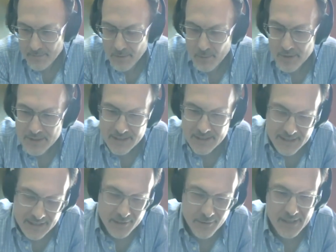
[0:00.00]
Which is a
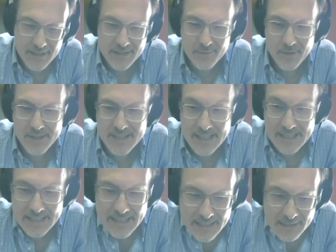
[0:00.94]
situation which is a
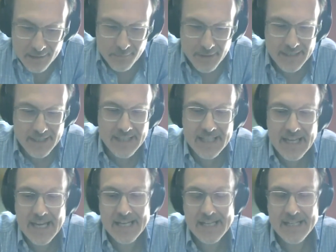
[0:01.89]
little bit
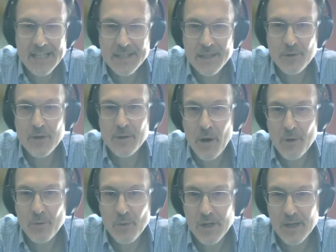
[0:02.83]
akin to
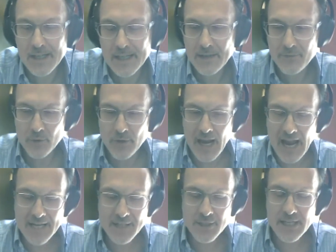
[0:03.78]
remote working. If you're not
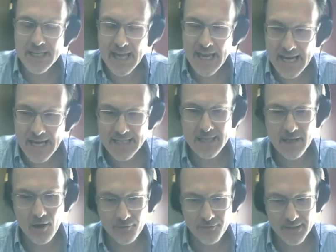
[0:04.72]
actually in the
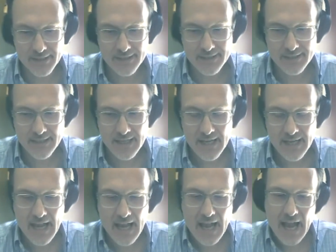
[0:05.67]
office,
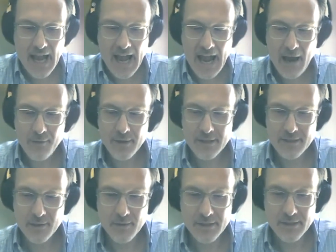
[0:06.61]
how can
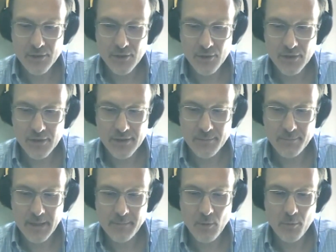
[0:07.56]
you ensure that
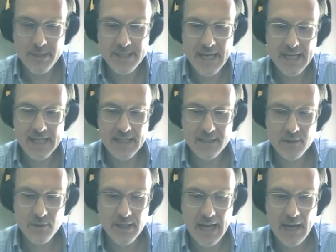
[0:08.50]
people will be taking
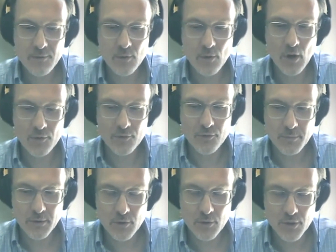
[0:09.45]
into account your
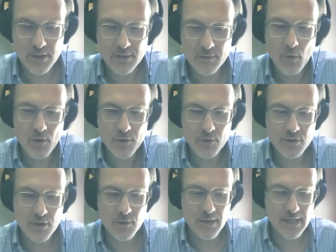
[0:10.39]
contribution, what you're
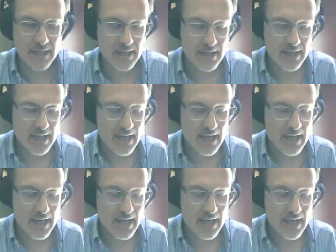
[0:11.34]
doing,